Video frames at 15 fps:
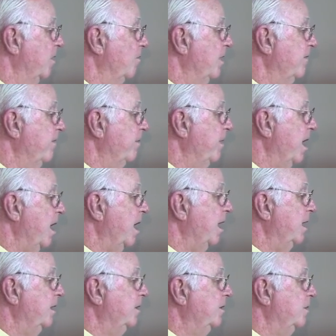Riva,
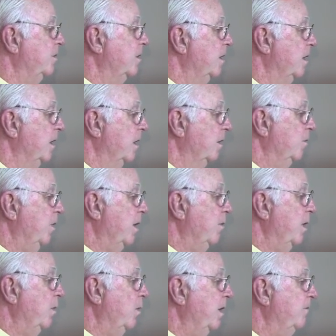Maryland,
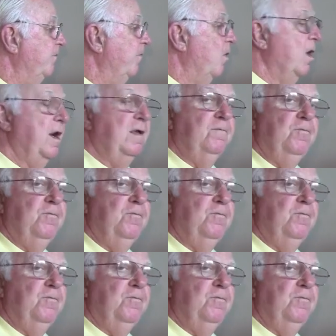21140,